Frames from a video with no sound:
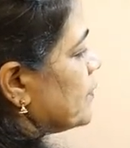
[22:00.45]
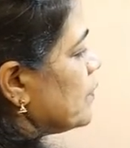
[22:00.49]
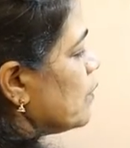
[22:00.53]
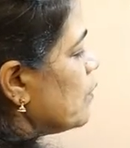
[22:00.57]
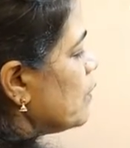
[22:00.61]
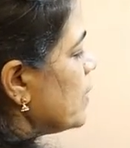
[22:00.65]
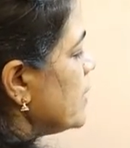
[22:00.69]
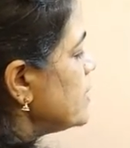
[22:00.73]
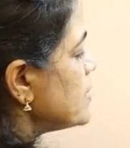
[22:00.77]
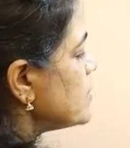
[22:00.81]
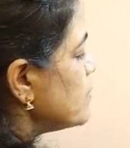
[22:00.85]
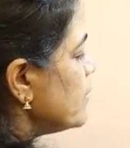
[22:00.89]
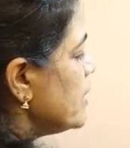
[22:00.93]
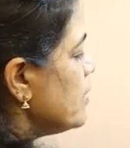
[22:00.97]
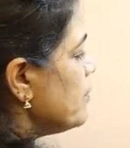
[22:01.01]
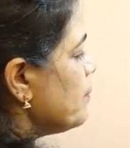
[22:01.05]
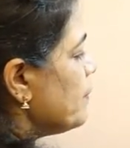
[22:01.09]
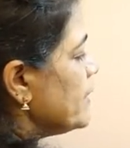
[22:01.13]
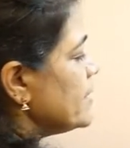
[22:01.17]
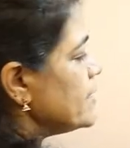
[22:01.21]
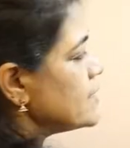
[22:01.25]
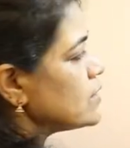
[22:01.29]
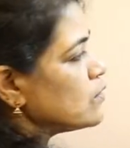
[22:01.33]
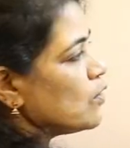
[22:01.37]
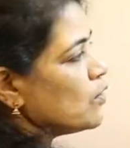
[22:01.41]
Okay, so in
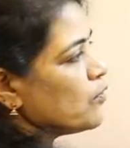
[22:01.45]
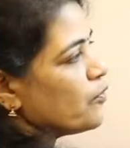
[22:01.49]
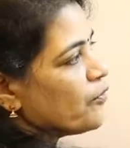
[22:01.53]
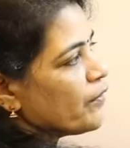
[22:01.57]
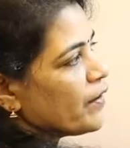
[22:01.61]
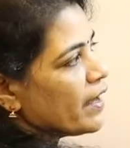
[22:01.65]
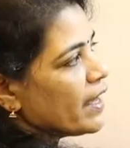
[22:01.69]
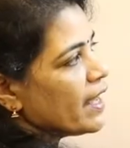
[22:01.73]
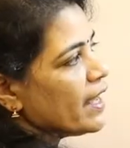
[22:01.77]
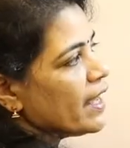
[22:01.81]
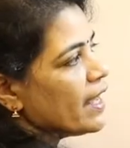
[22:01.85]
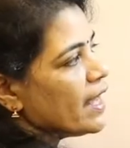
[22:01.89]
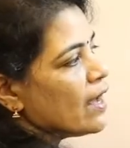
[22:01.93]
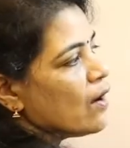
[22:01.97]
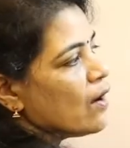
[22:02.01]
place of a,